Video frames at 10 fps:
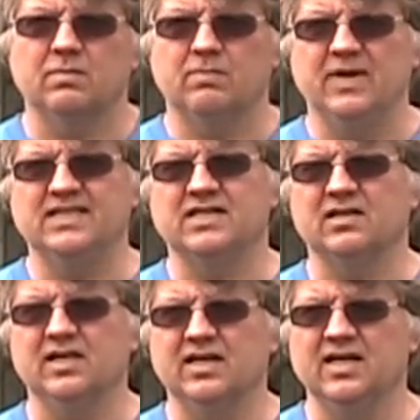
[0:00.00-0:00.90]

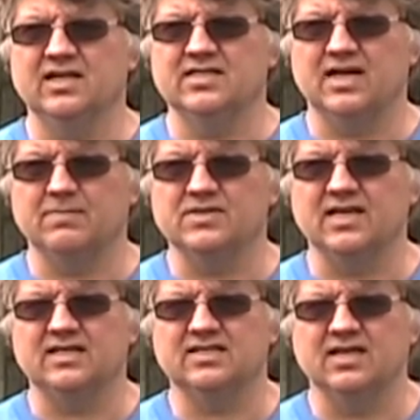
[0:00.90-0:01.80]
setups
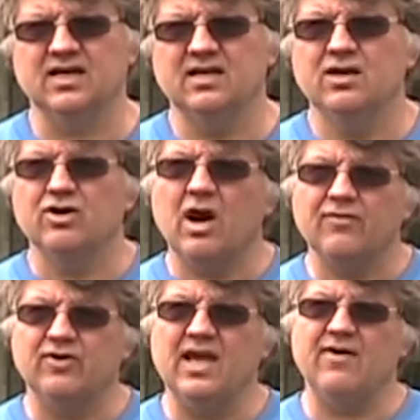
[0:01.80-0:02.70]
that
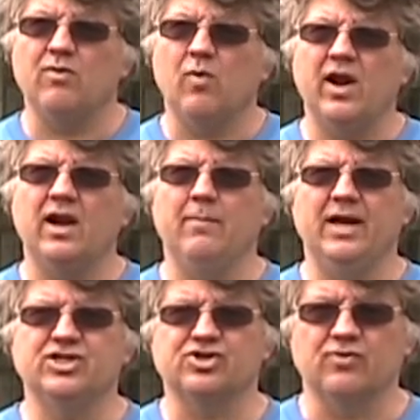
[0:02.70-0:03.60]
often have a wire
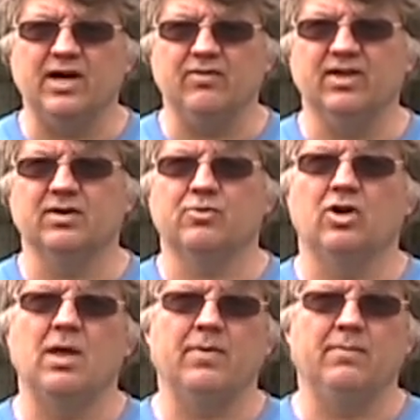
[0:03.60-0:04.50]
mesh surrounding the
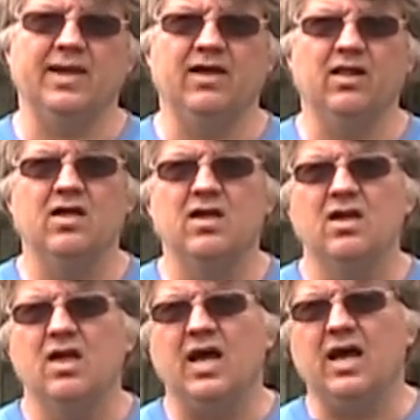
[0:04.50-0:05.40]
burlap and bale.
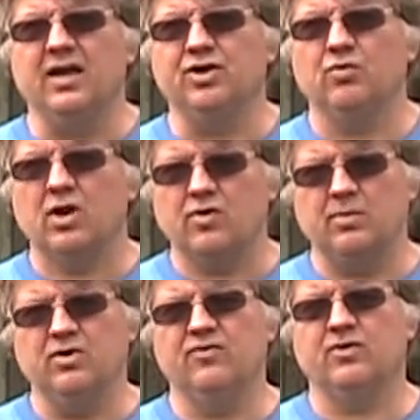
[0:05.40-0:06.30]
You want to
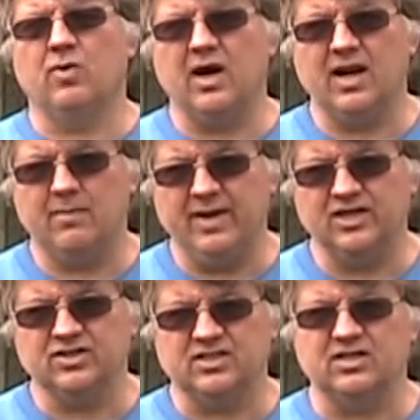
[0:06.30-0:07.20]
remove the wire
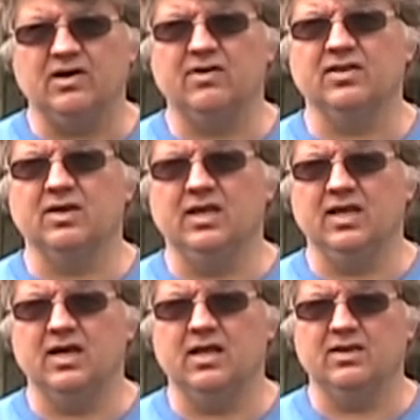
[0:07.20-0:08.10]
mesh that's surrounding
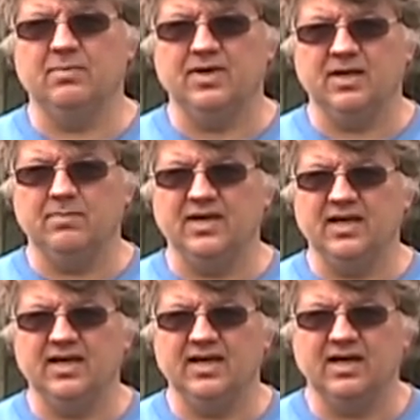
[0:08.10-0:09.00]
the
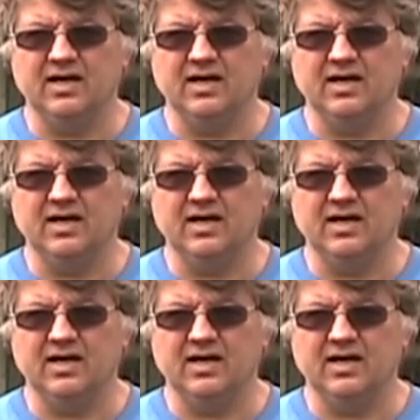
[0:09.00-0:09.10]
B&B